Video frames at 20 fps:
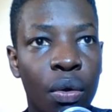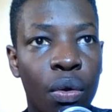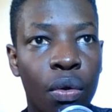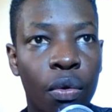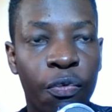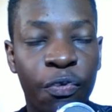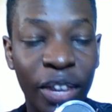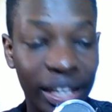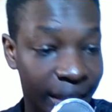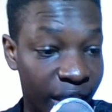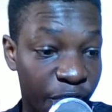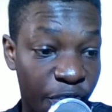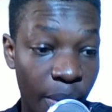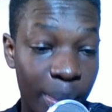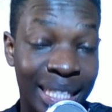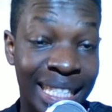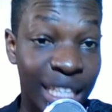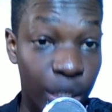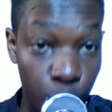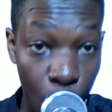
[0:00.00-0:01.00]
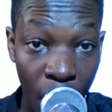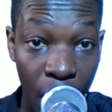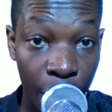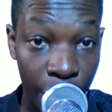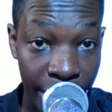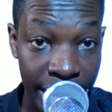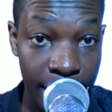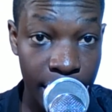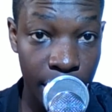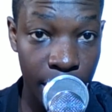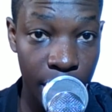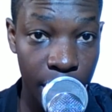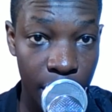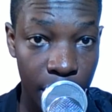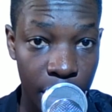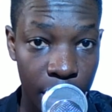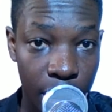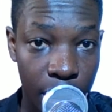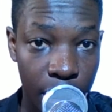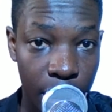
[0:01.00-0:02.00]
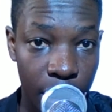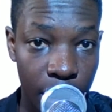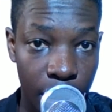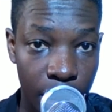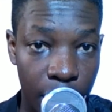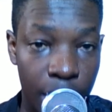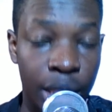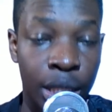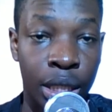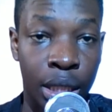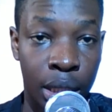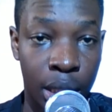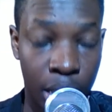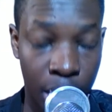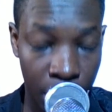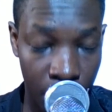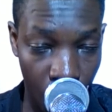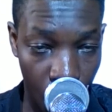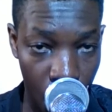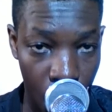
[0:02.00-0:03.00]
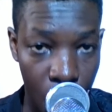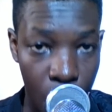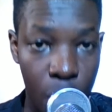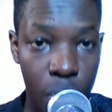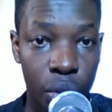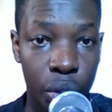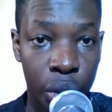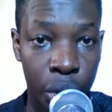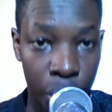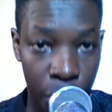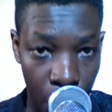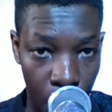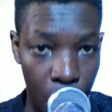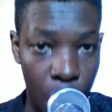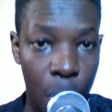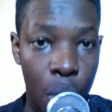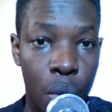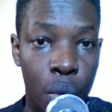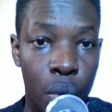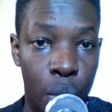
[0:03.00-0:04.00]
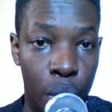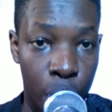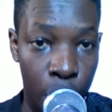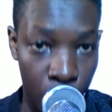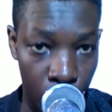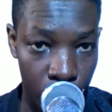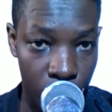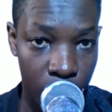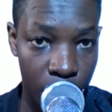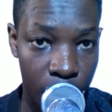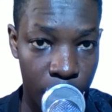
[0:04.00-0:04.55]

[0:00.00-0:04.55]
first and foremost, his work rate is so, so good.